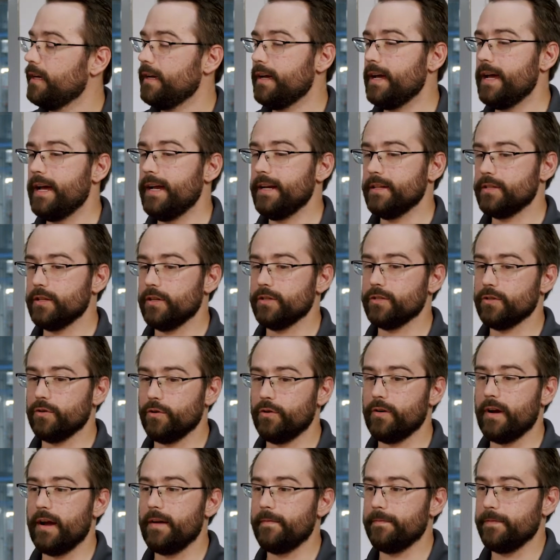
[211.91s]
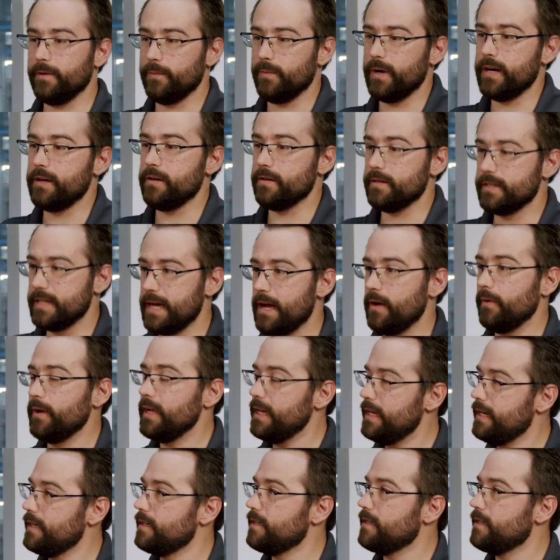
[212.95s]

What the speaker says: and it's also great for when you're down in a